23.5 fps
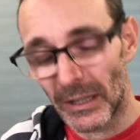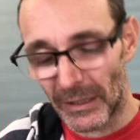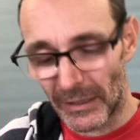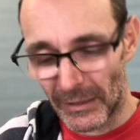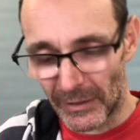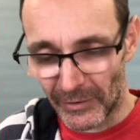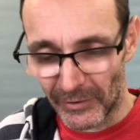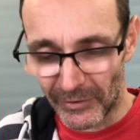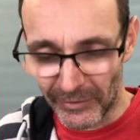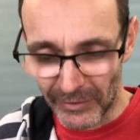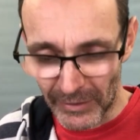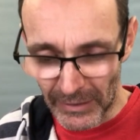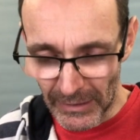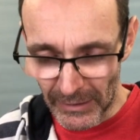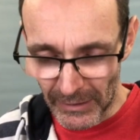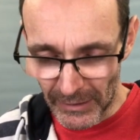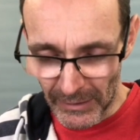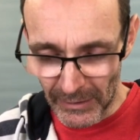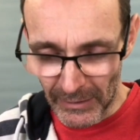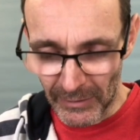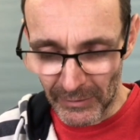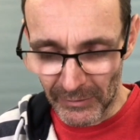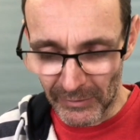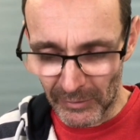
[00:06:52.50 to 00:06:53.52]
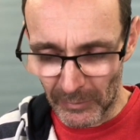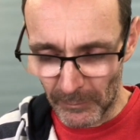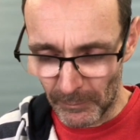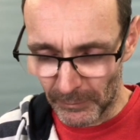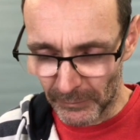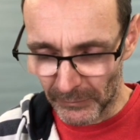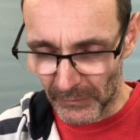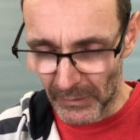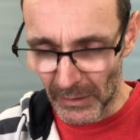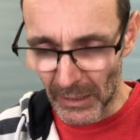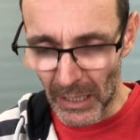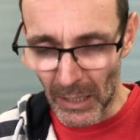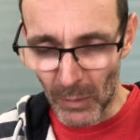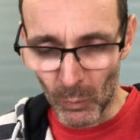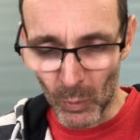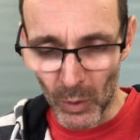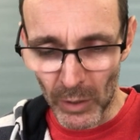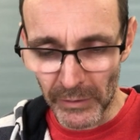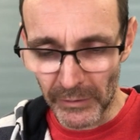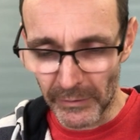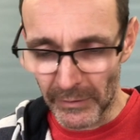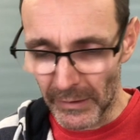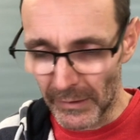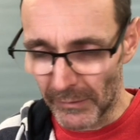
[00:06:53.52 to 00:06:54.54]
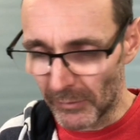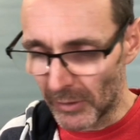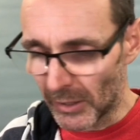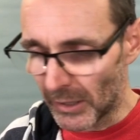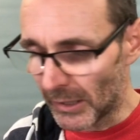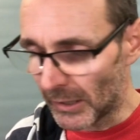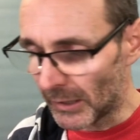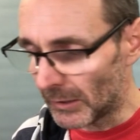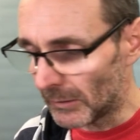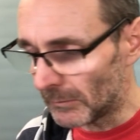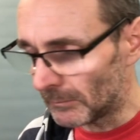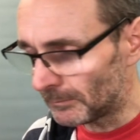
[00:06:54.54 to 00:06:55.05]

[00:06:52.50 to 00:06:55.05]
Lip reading: CDs and one DVD.